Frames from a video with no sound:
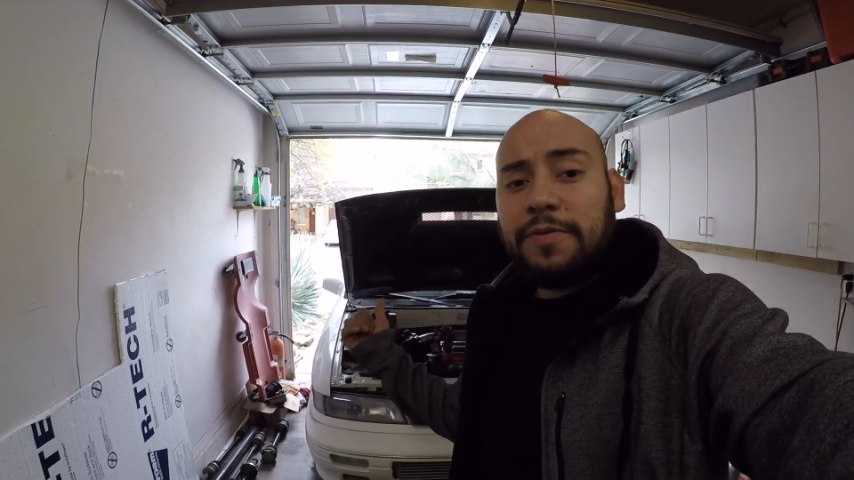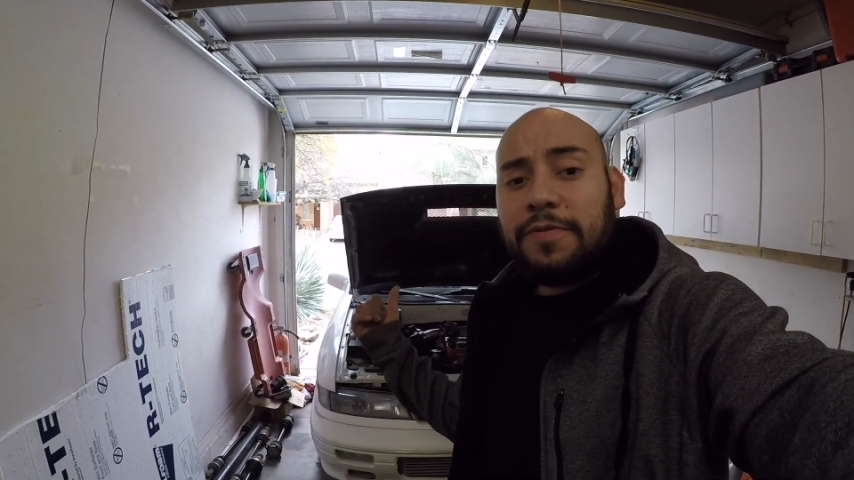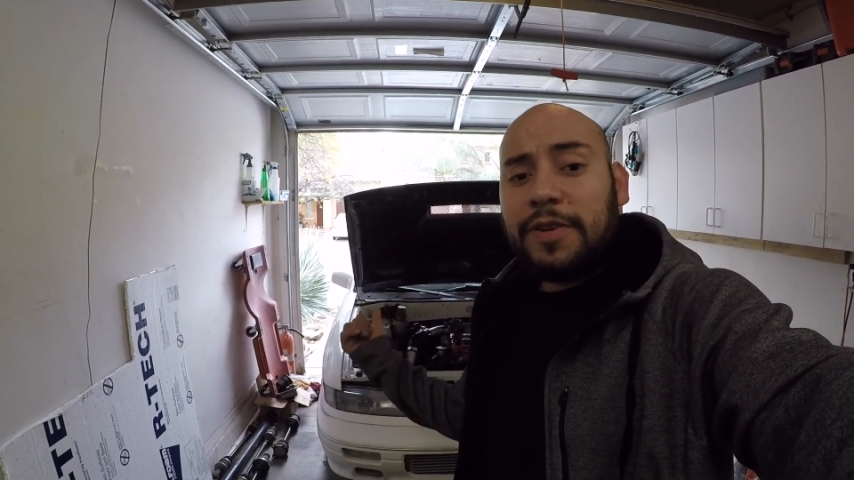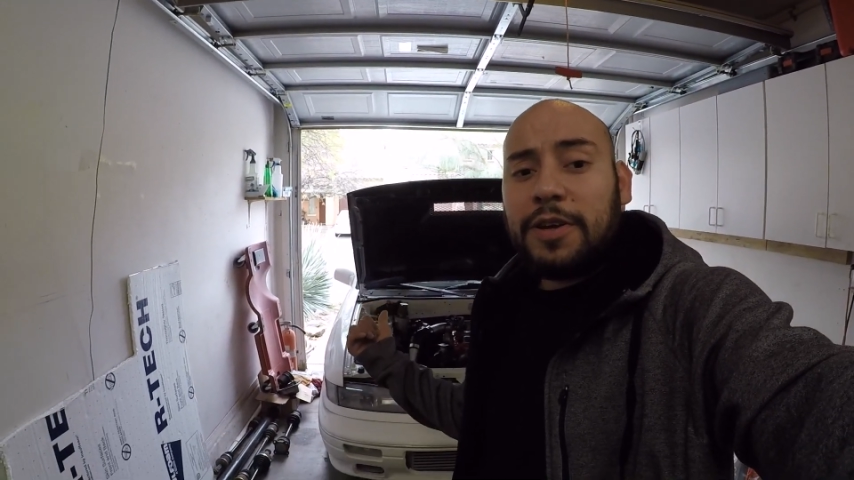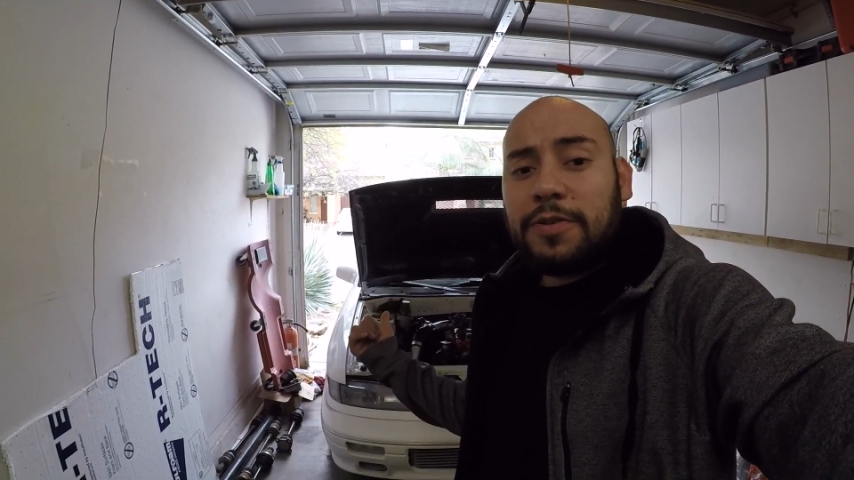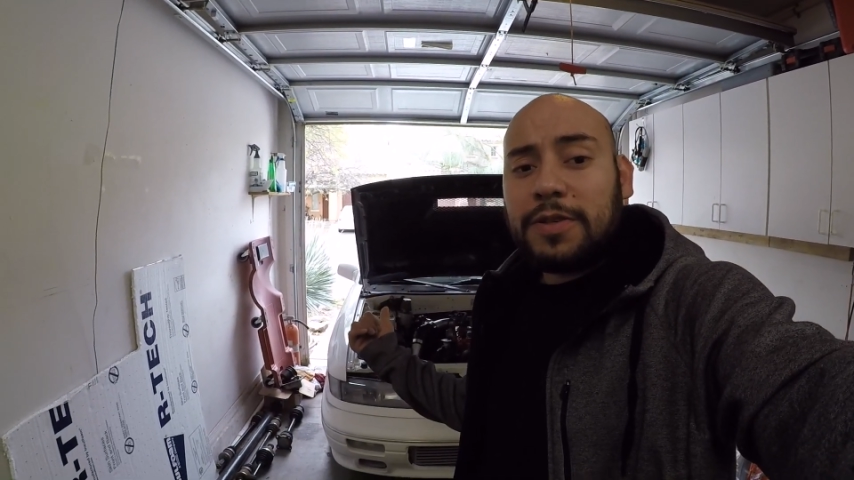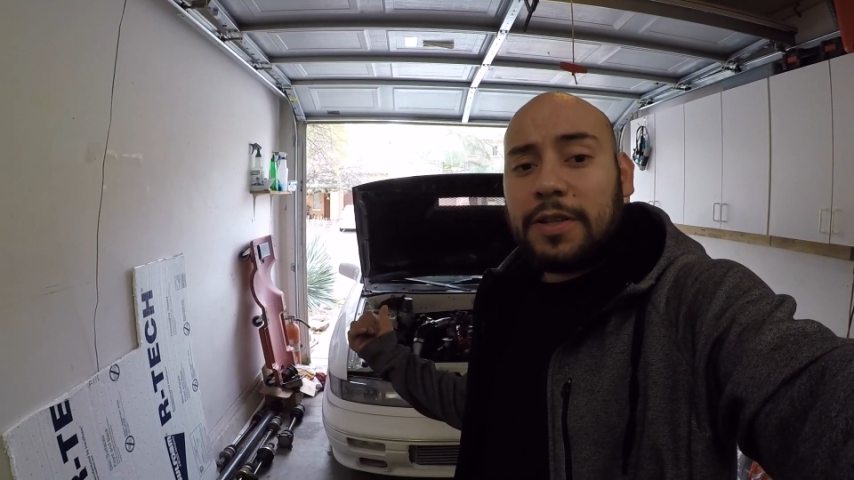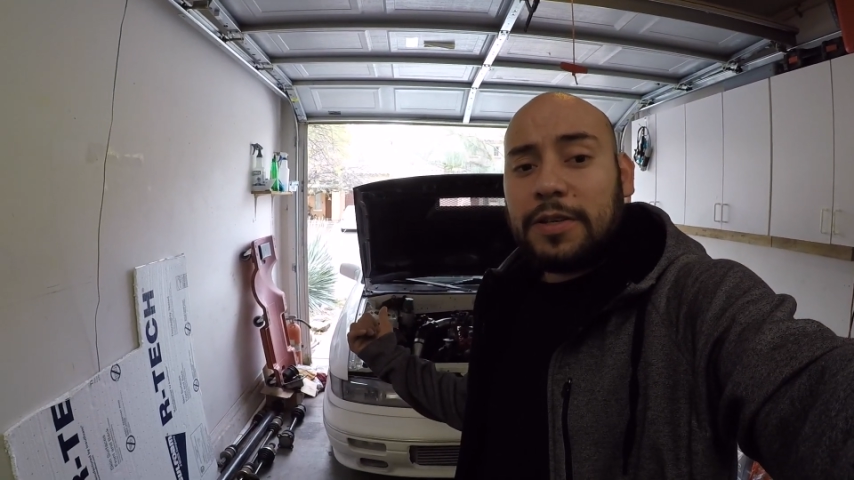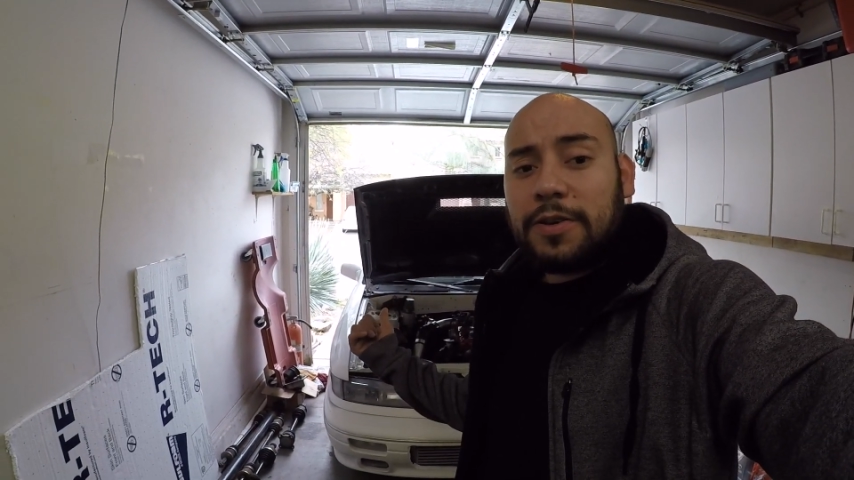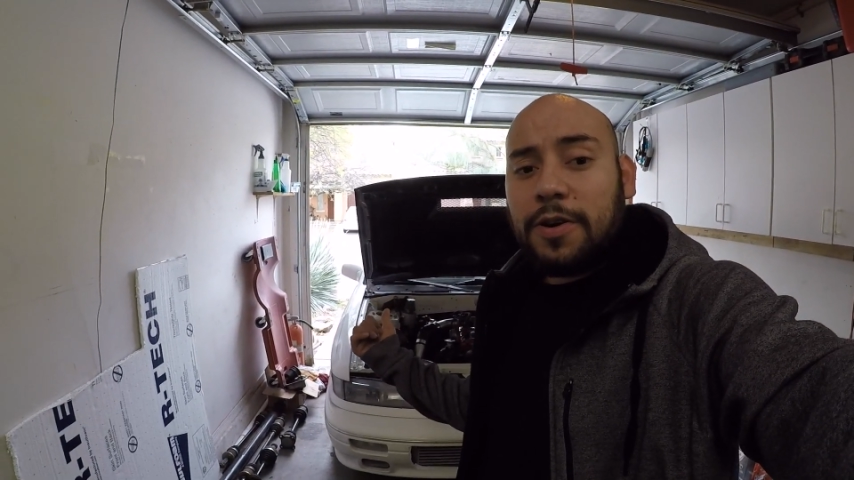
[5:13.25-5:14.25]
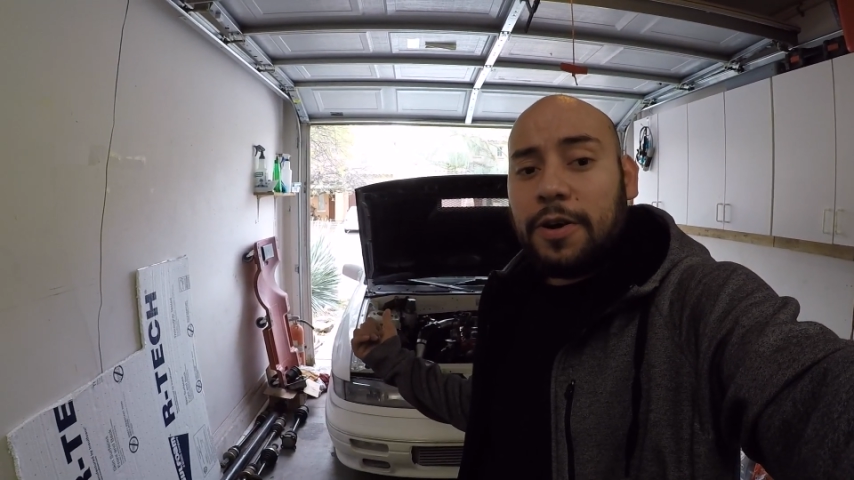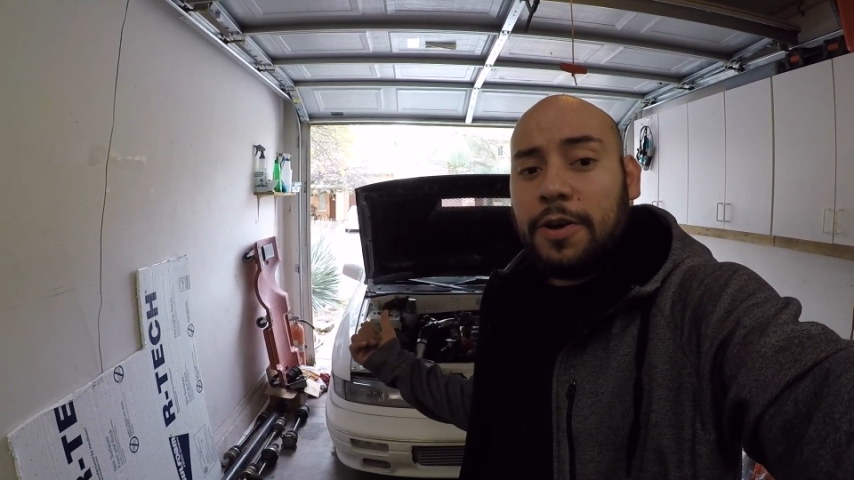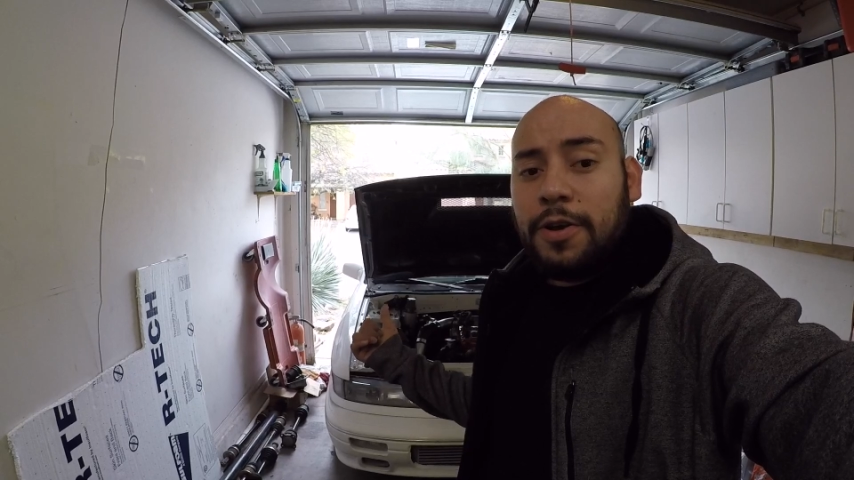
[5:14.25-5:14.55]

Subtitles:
videos on this car.